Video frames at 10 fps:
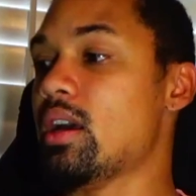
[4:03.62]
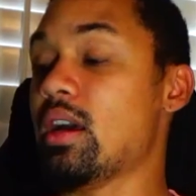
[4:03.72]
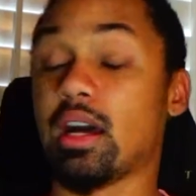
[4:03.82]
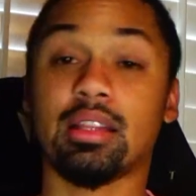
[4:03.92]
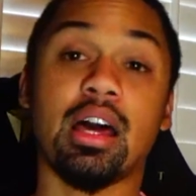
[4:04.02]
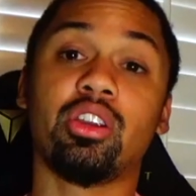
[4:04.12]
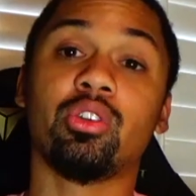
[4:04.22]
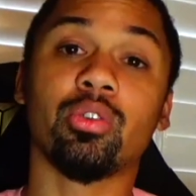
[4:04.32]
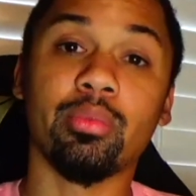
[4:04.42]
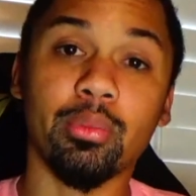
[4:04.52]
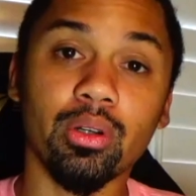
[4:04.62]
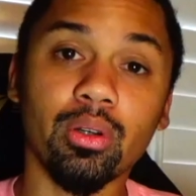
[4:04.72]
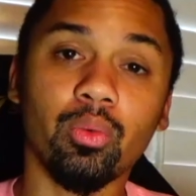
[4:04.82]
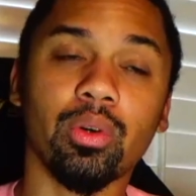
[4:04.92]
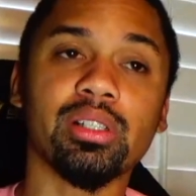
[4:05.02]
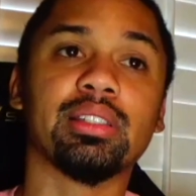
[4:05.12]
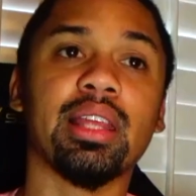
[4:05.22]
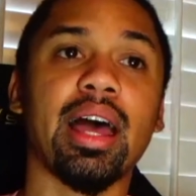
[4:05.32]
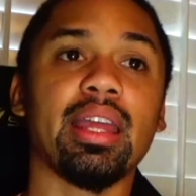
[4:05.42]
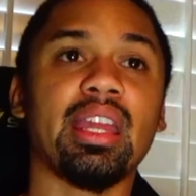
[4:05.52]
a lot of you remember, was
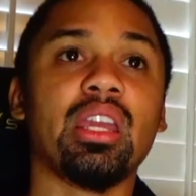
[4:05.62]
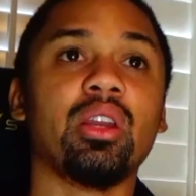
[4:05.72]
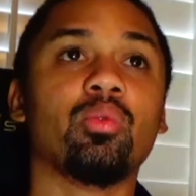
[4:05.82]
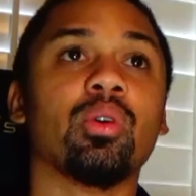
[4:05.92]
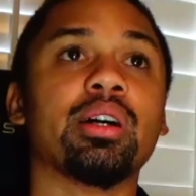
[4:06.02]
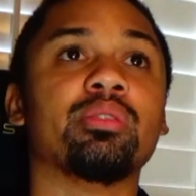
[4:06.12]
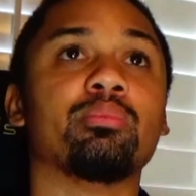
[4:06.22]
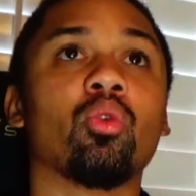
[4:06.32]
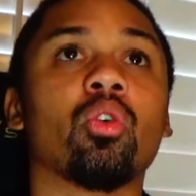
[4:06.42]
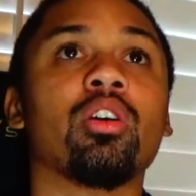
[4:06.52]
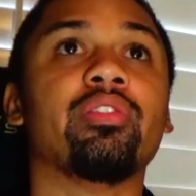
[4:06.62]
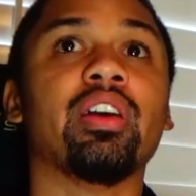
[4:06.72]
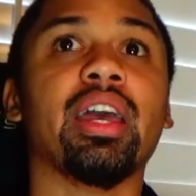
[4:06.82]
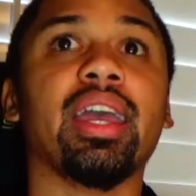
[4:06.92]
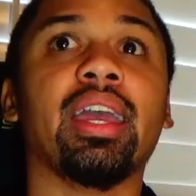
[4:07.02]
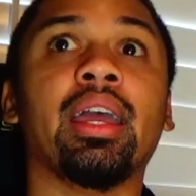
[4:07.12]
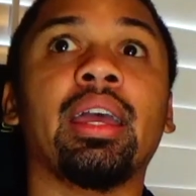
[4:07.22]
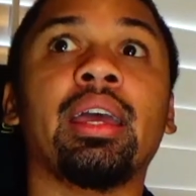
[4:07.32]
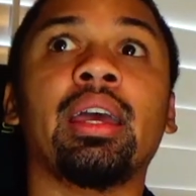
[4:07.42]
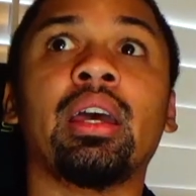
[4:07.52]
that he was more of a
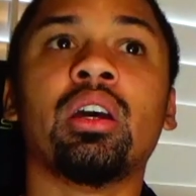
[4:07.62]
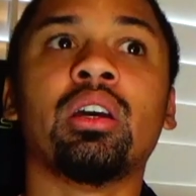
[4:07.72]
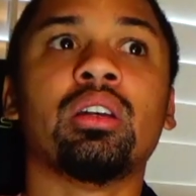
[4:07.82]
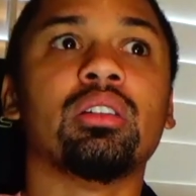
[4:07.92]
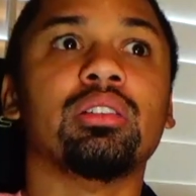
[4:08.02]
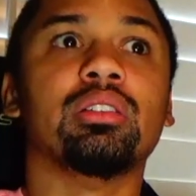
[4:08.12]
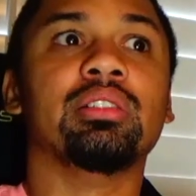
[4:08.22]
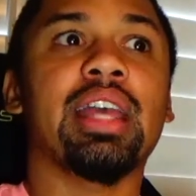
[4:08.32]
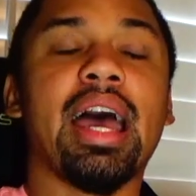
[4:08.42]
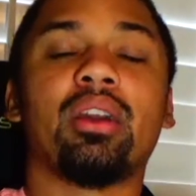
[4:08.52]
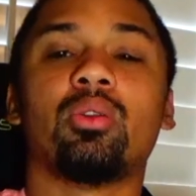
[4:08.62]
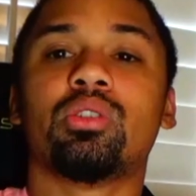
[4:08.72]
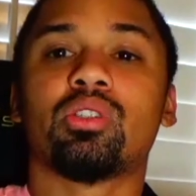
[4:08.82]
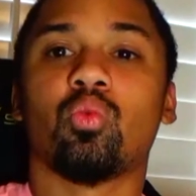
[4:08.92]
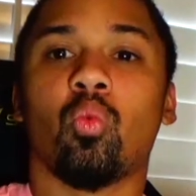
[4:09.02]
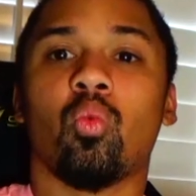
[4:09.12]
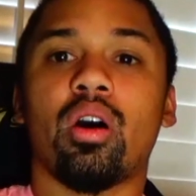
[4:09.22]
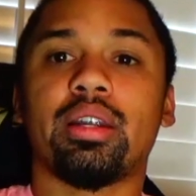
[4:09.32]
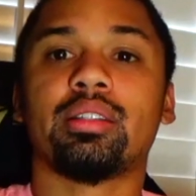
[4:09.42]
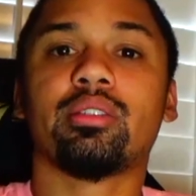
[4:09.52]
dad who just
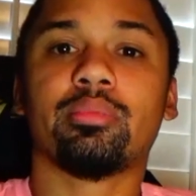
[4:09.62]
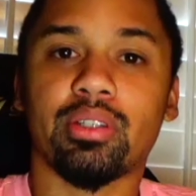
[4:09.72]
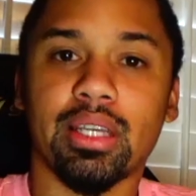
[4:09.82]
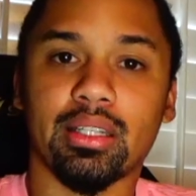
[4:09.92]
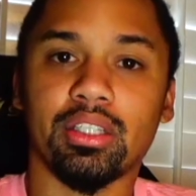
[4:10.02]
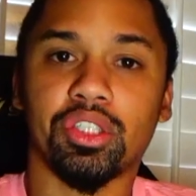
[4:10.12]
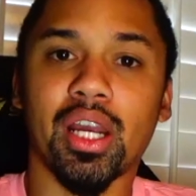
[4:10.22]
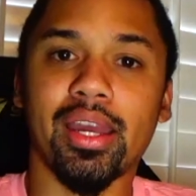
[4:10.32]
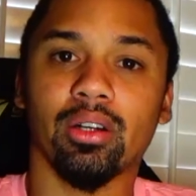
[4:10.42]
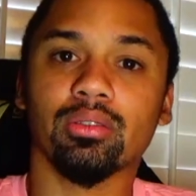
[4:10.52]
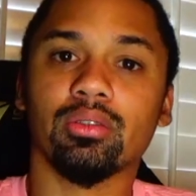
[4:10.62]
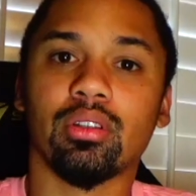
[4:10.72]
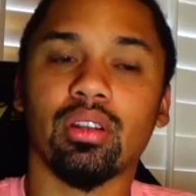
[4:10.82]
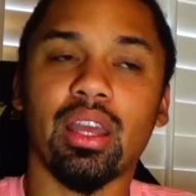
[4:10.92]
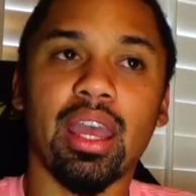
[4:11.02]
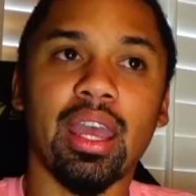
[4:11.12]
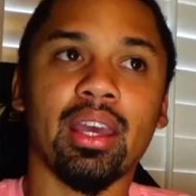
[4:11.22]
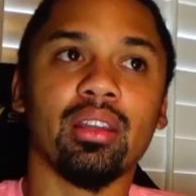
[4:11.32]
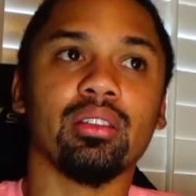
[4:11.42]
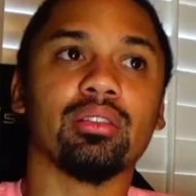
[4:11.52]
wanted to protect his child.
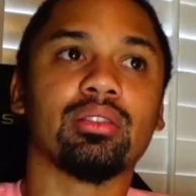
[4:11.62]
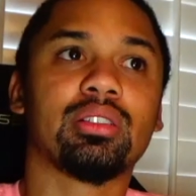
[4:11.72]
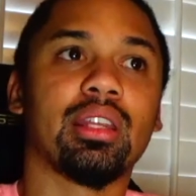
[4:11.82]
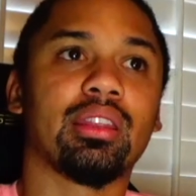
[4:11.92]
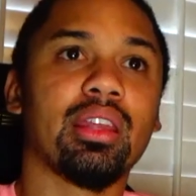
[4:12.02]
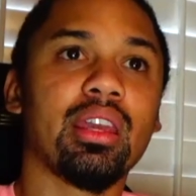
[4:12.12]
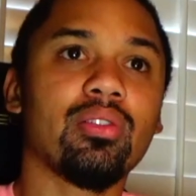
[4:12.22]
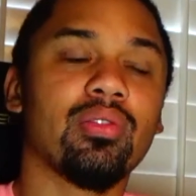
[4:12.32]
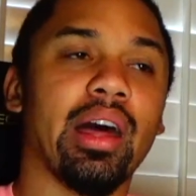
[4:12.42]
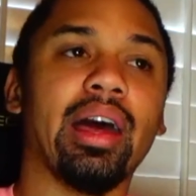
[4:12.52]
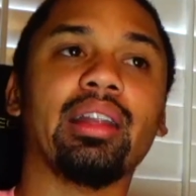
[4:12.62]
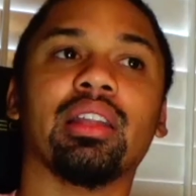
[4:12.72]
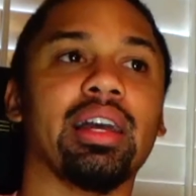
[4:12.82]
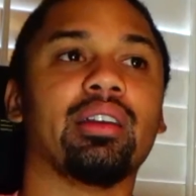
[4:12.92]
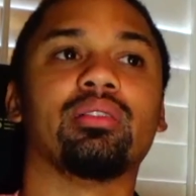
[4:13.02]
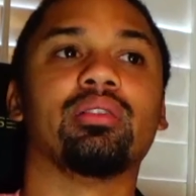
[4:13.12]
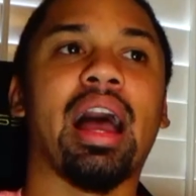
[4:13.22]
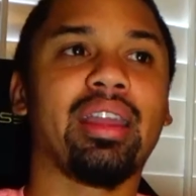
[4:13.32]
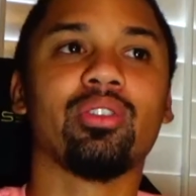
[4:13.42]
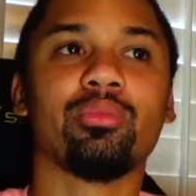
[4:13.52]
And to think of that, like, I
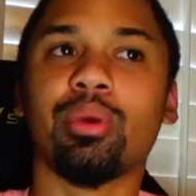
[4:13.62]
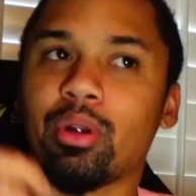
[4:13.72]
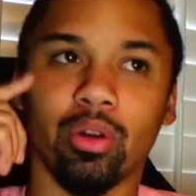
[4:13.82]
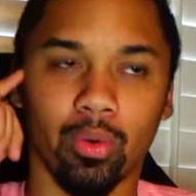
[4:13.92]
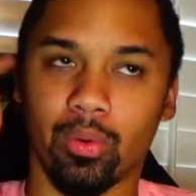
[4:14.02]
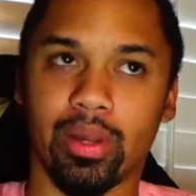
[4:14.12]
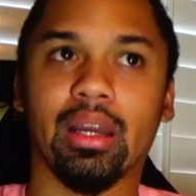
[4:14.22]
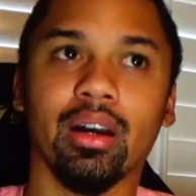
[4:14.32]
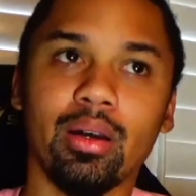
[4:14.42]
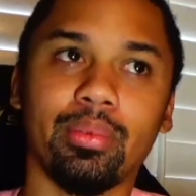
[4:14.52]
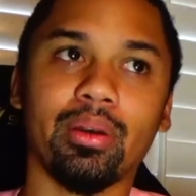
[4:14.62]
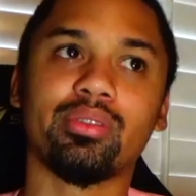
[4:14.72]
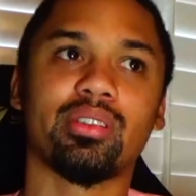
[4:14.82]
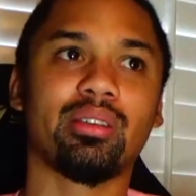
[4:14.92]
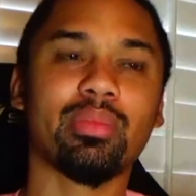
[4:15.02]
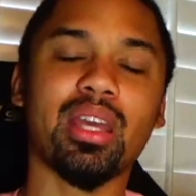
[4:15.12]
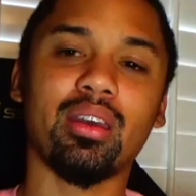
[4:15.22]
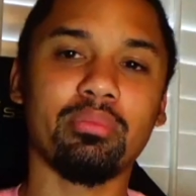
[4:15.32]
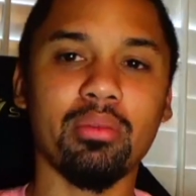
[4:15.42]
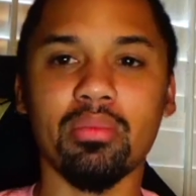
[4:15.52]
can remember growing up, I was like,
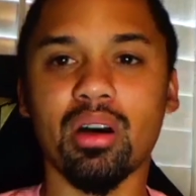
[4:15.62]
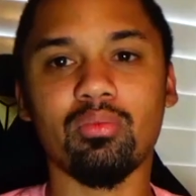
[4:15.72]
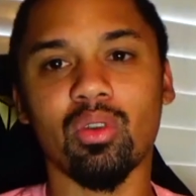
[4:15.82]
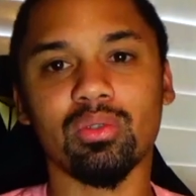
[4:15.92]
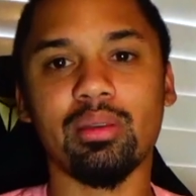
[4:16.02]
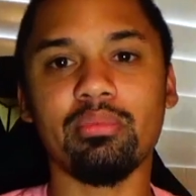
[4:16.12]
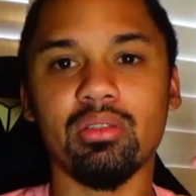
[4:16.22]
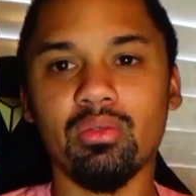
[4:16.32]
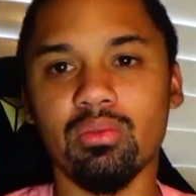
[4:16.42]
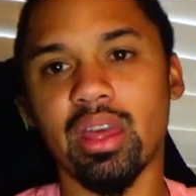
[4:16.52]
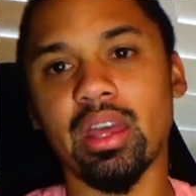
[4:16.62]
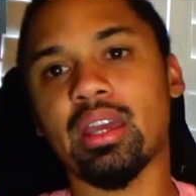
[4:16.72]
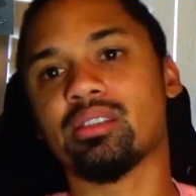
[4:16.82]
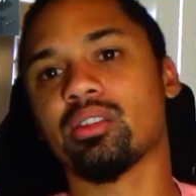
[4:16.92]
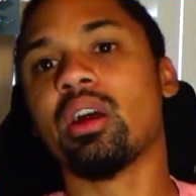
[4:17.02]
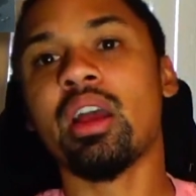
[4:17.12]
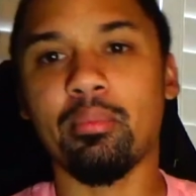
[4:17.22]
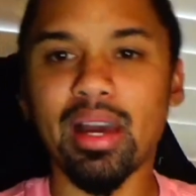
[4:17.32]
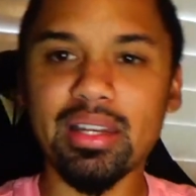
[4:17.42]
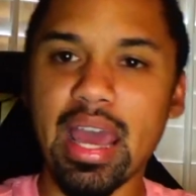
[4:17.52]
man, my mom won't let me do this, or
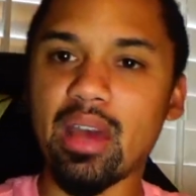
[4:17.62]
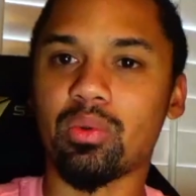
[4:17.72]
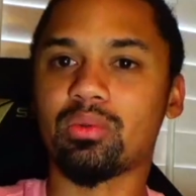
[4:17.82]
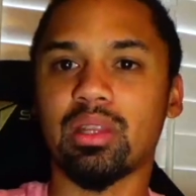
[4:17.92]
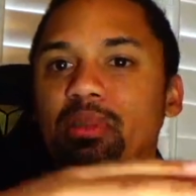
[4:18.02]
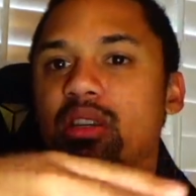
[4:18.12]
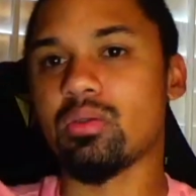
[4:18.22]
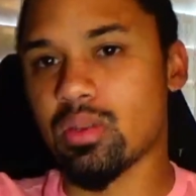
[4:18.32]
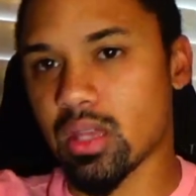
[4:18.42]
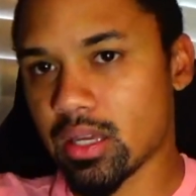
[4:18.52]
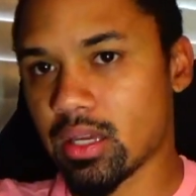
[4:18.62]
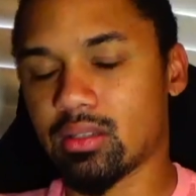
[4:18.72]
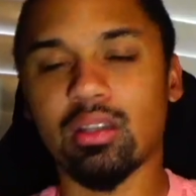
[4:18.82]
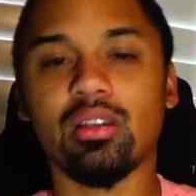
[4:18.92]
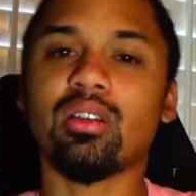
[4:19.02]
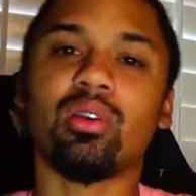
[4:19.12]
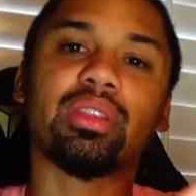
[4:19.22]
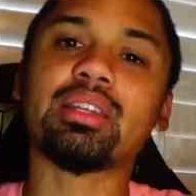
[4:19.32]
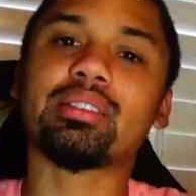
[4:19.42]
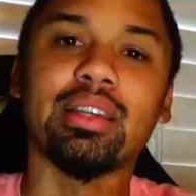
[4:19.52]
my dad won't let me do this, you know,
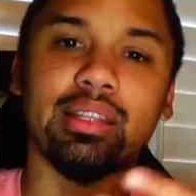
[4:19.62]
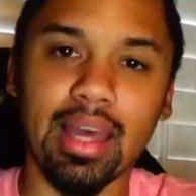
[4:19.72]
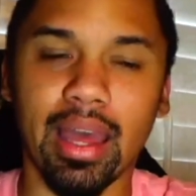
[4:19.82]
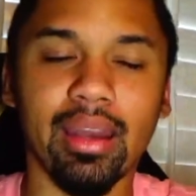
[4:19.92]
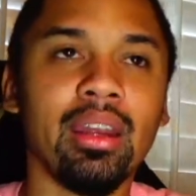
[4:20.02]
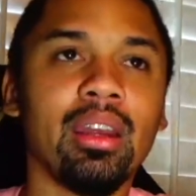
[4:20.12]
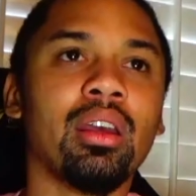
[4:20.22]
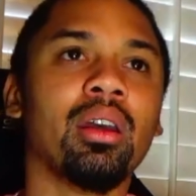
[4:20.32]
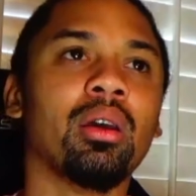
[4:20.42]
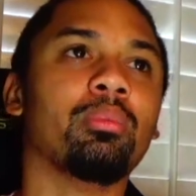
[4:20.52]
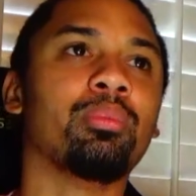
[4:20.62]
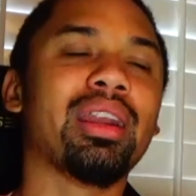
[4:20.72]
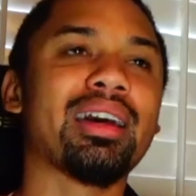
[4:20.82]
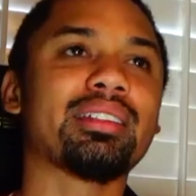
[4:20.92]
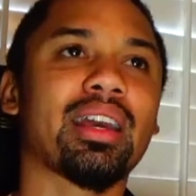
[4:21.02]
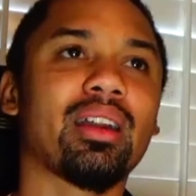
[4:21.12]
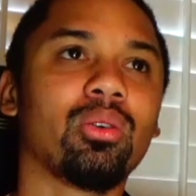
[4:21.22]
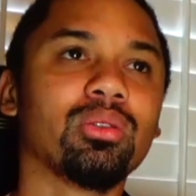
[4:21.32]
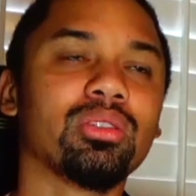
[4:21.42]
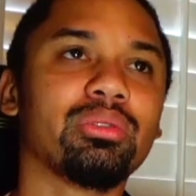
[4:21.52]
things like that. But as I got
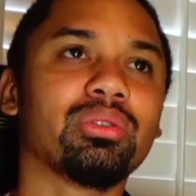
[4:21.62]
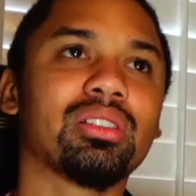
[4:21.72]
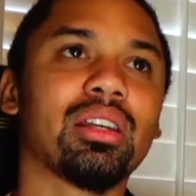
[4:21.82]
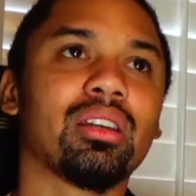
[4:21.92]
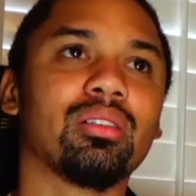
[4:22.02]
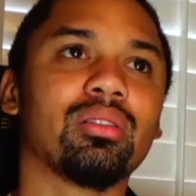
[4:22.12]
older, it was like,